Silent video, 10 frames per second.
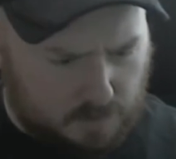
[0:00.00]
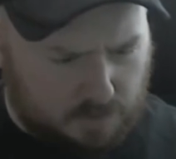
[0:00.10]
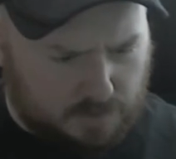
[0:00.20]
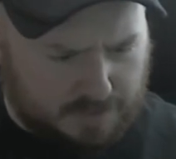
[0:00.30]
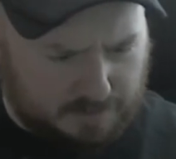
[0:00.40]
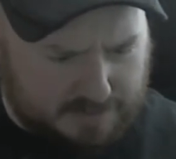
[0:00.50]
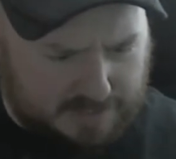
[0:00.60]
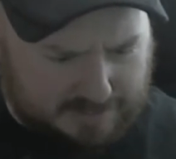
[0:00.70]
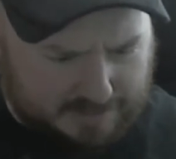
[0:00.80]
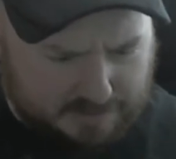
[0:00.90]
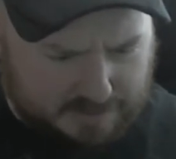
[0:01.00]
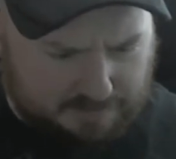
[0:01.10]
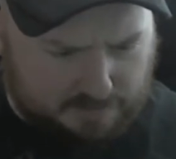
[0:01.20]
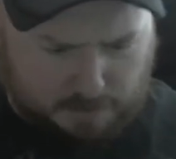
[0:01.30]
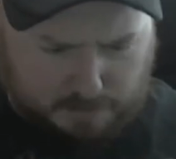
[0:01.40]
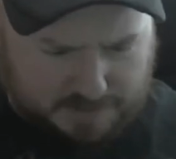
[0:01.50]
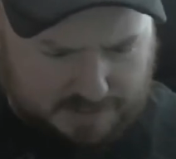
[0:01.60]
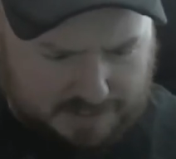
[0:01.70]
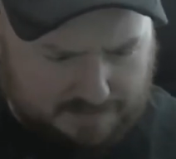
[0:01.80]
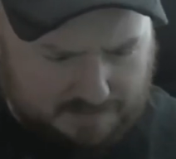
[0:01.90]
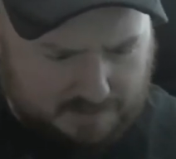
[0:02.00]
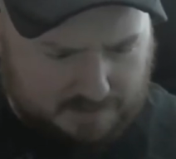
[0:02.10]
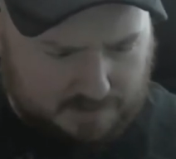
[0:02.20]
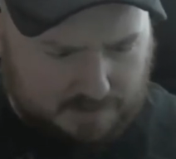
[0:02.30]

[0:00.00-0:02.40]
I'm trying to think, was anything else a gift? Looper was a gift.